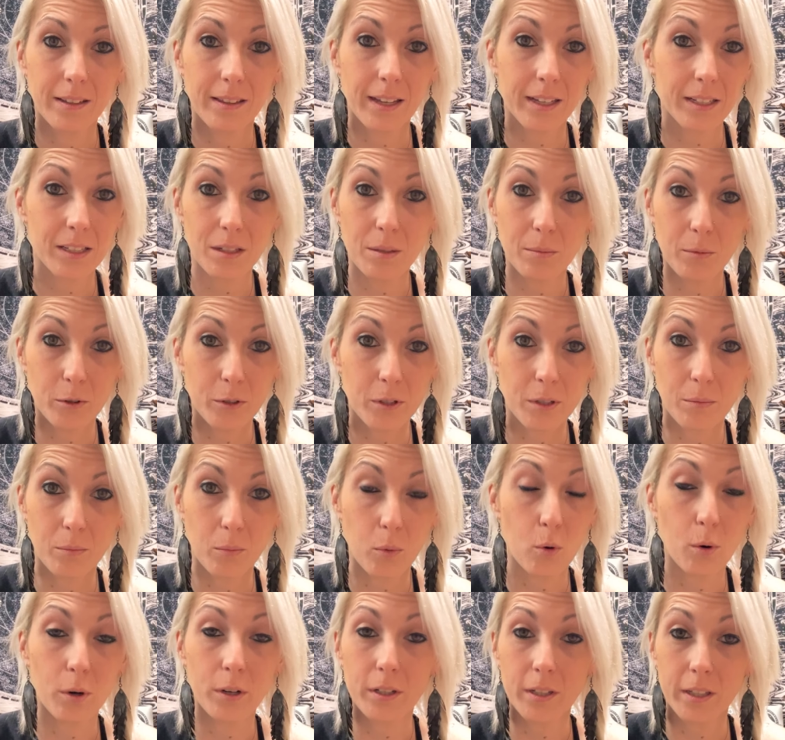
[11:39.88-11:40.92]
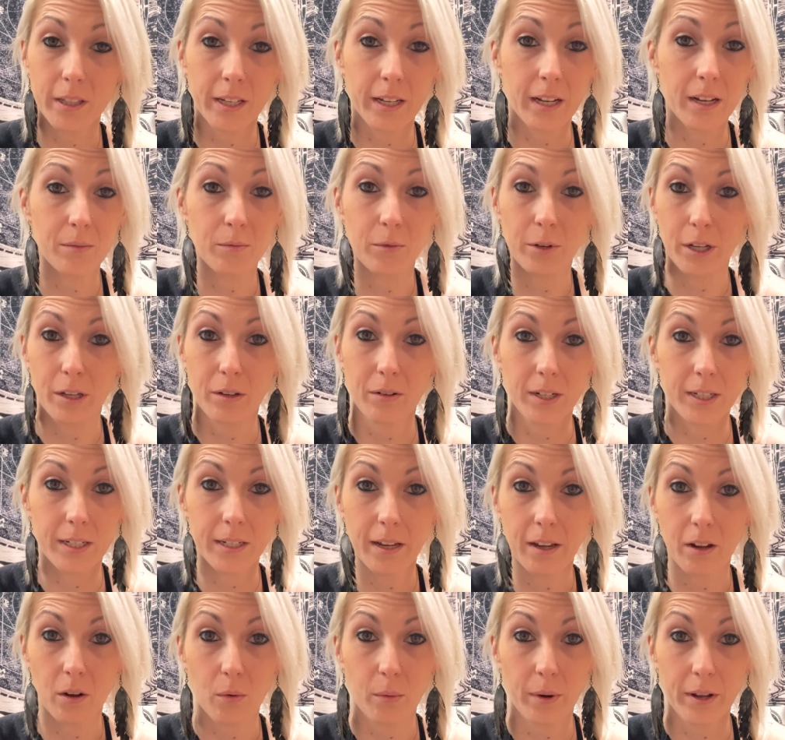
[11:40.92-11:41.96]
That's the most important thing I want you to
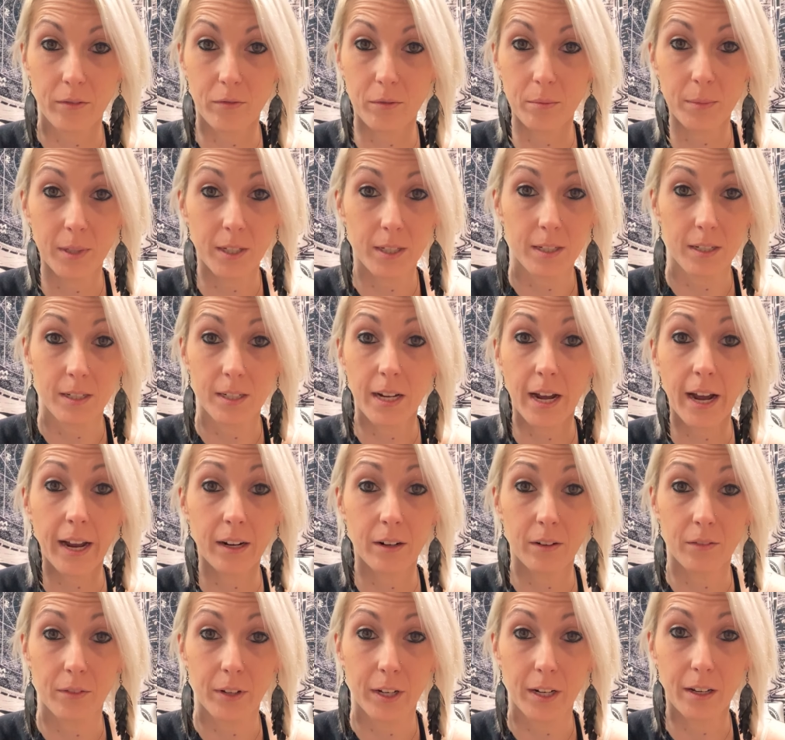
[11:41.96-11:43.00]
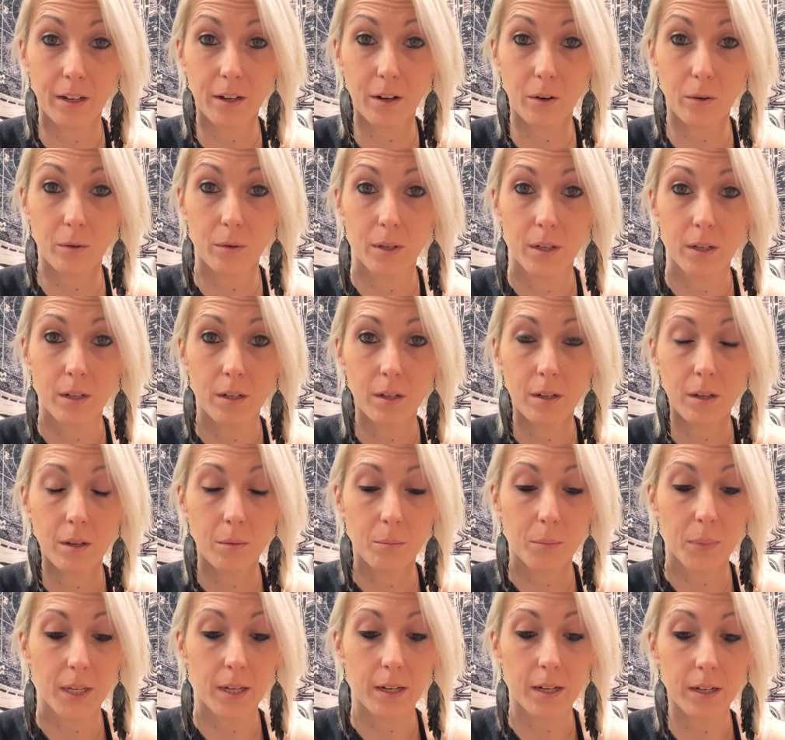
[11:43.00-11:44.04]
take away from this entire video.
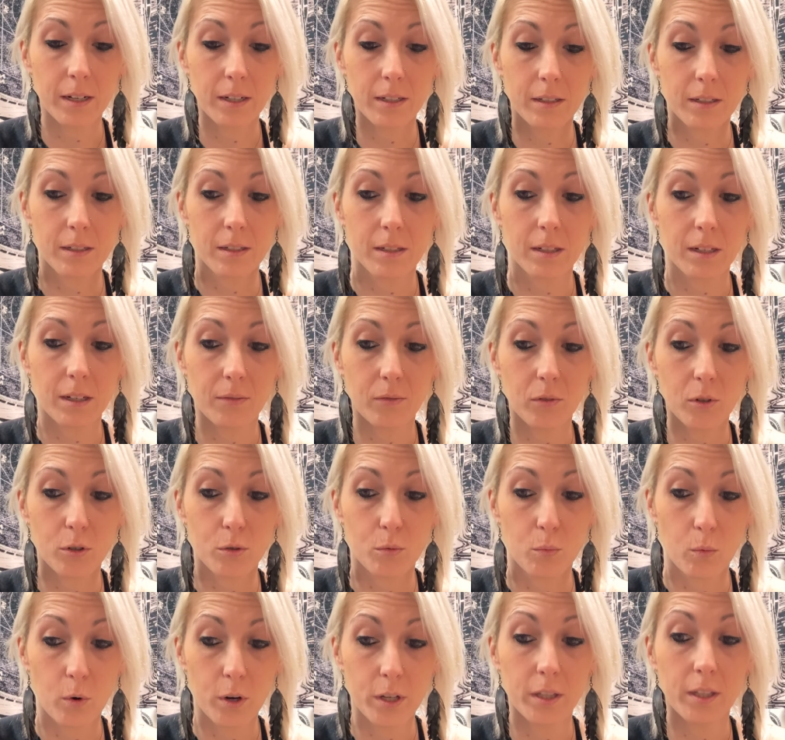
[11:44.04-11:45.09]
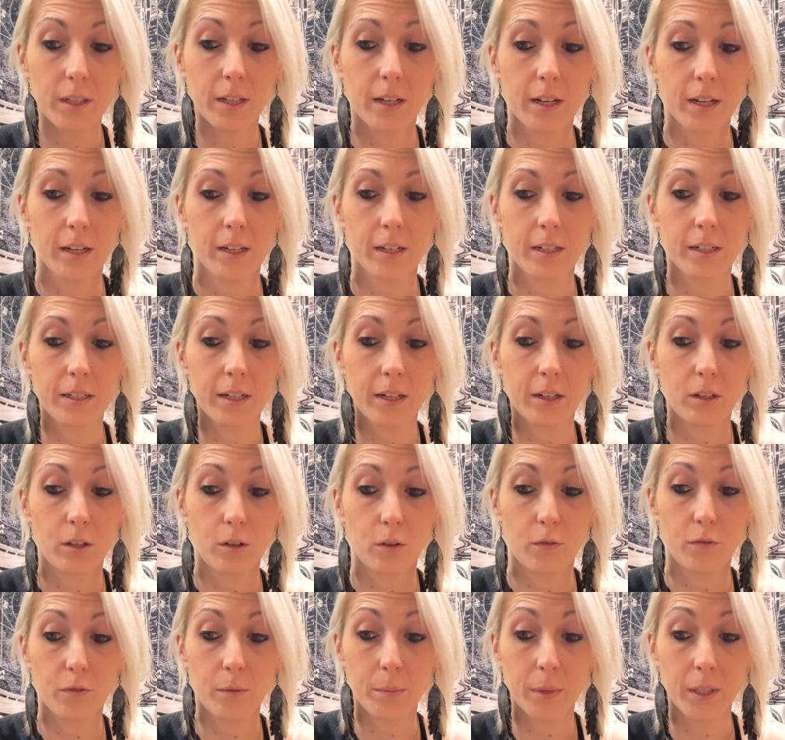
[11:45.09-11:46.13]
Because if there's one thing I can tell
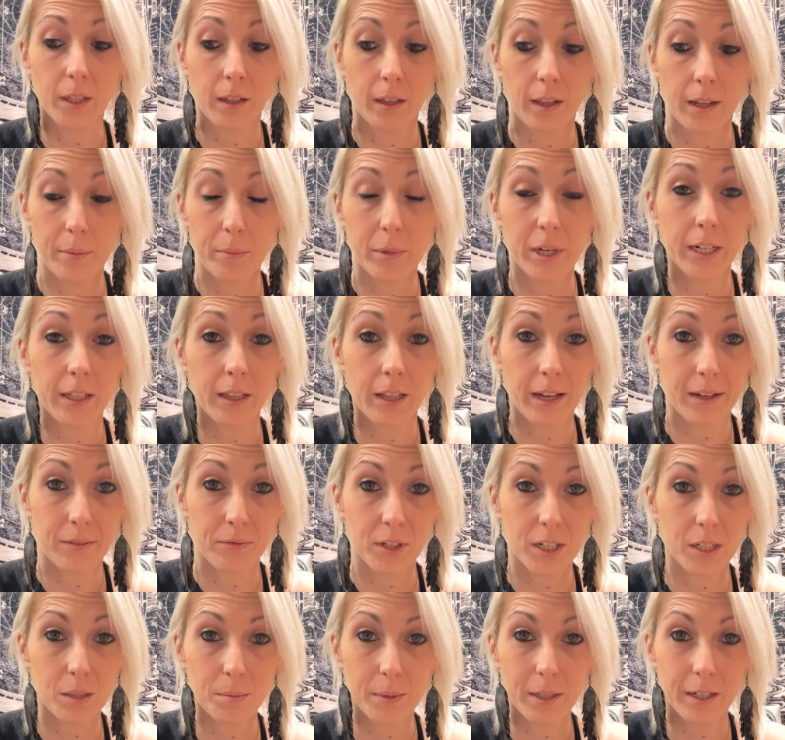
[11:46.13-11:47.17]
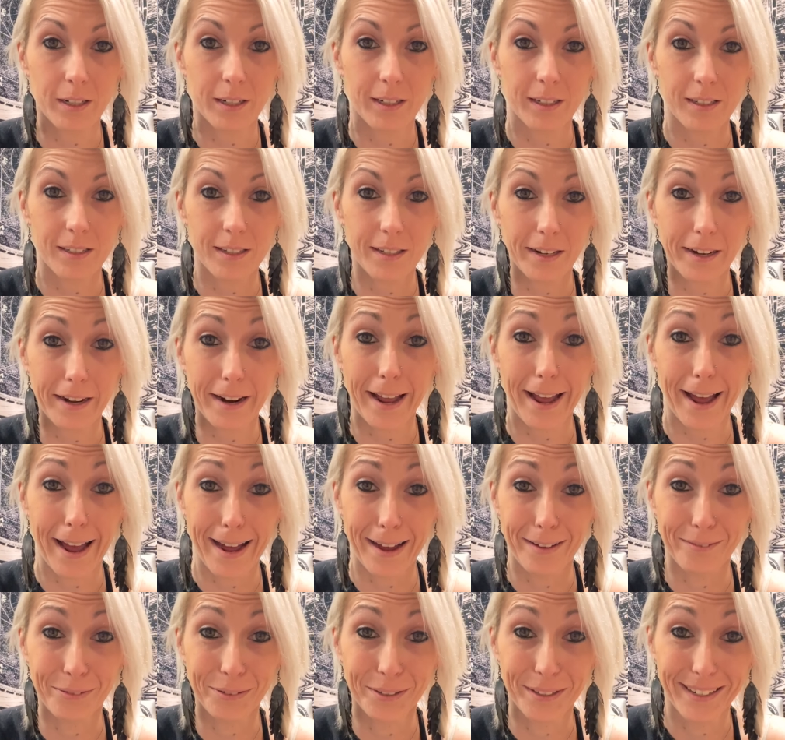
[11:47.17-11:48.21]
you from the limited life experience that I
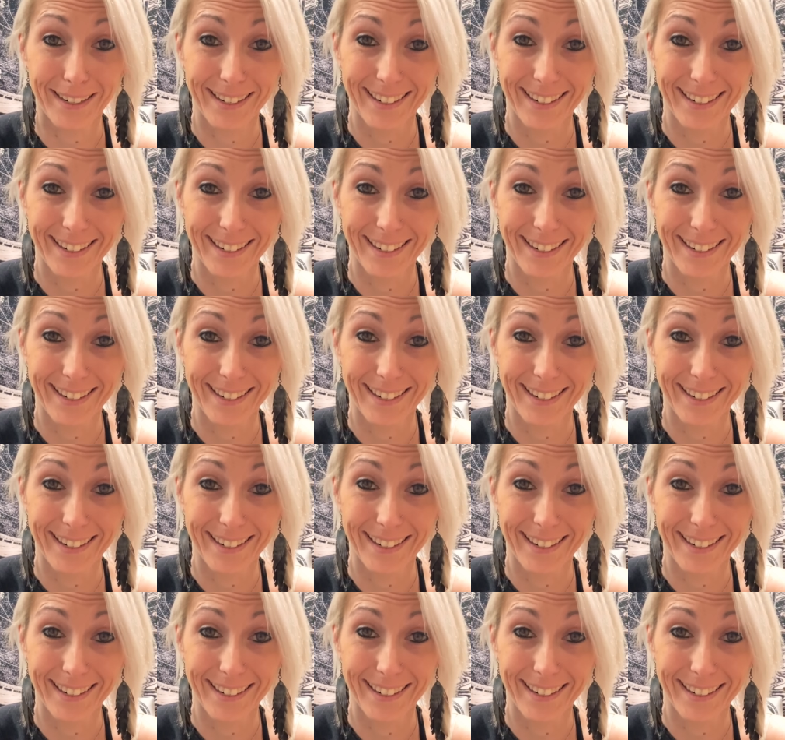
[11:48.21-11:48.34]
have,